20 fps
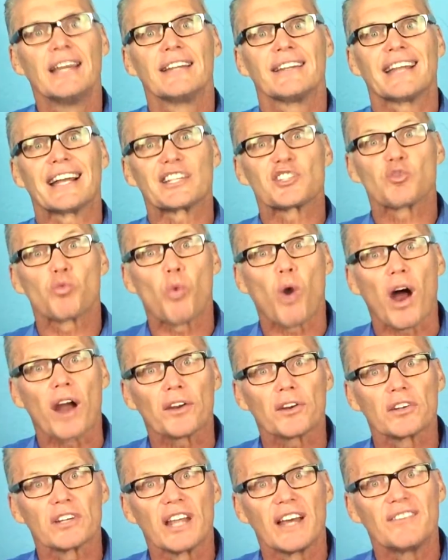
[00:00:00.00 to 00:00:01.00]
that's
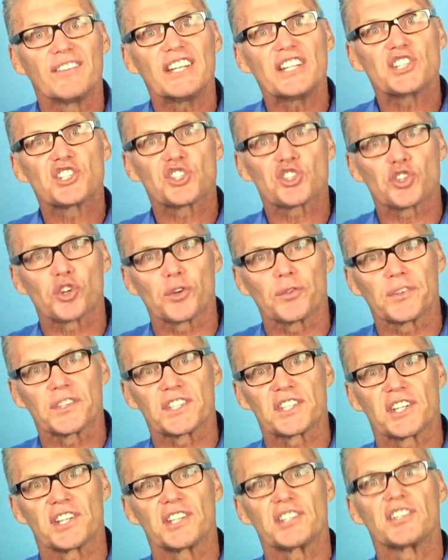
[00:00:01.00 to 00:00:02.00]
water loving
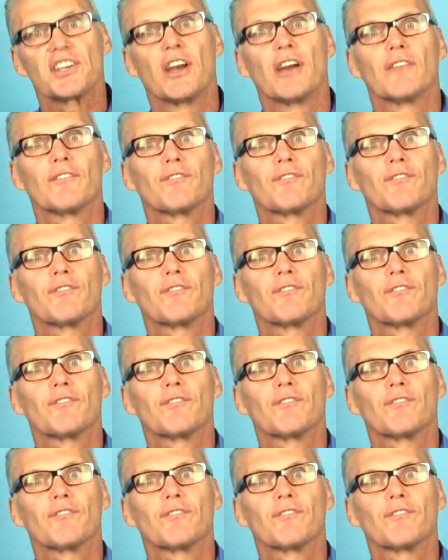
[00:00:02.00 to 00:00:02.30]
surfaces